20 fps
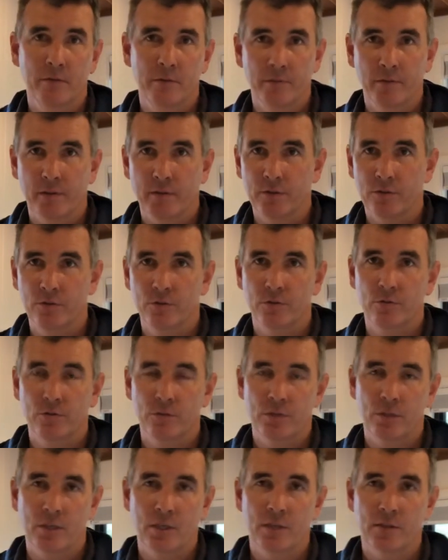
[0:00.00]
We run two
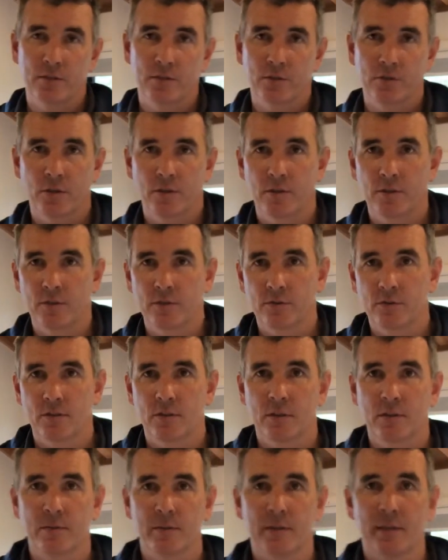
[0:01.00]
charge controllers to
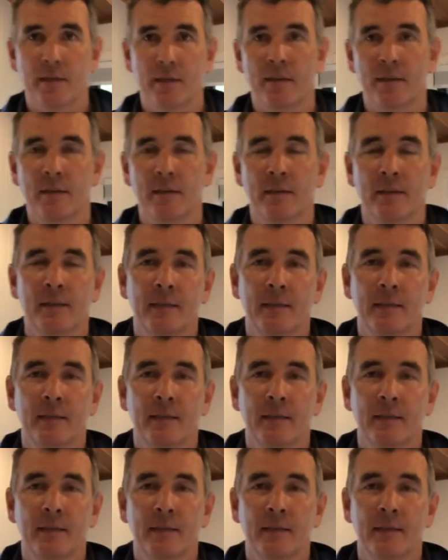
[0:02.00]
deal with that.